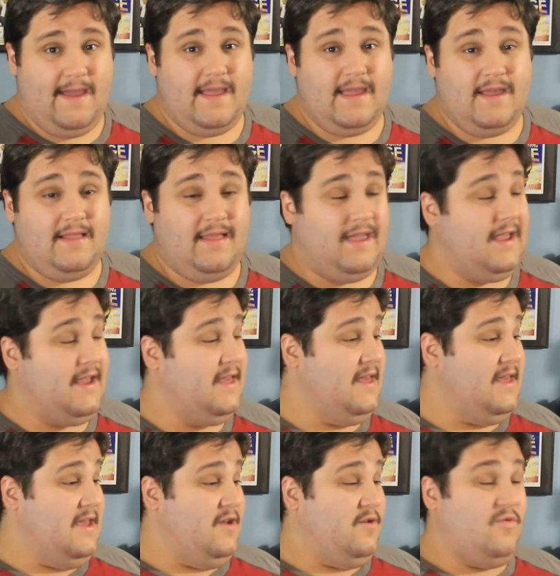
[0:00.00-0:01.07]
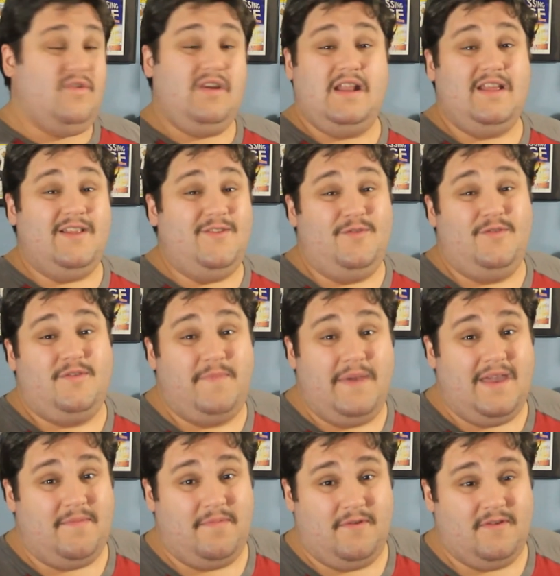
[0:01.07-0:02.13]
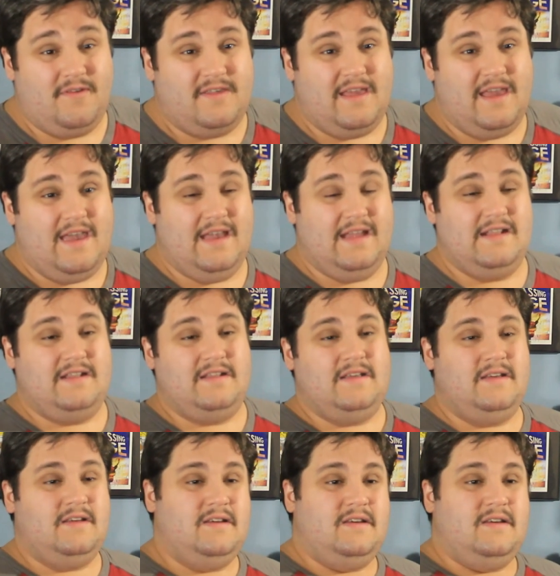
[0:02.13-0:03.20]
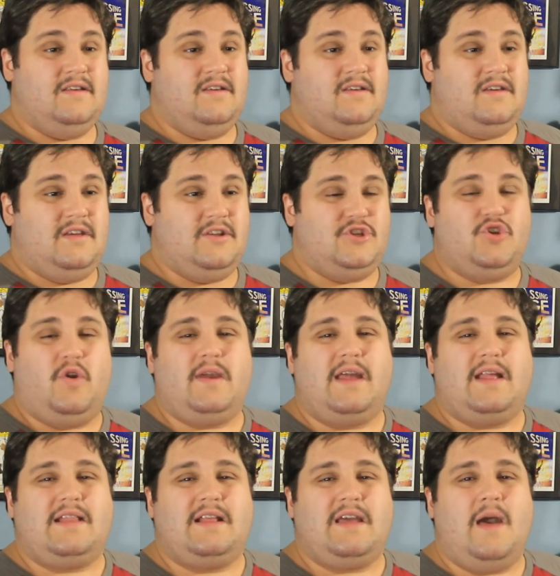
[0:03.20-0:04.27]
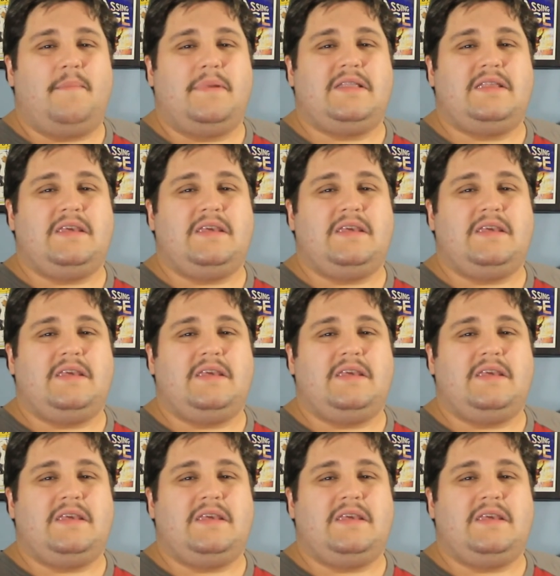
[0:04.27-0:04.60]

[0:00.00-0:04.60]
I like reading newspapers and enjoying a cup of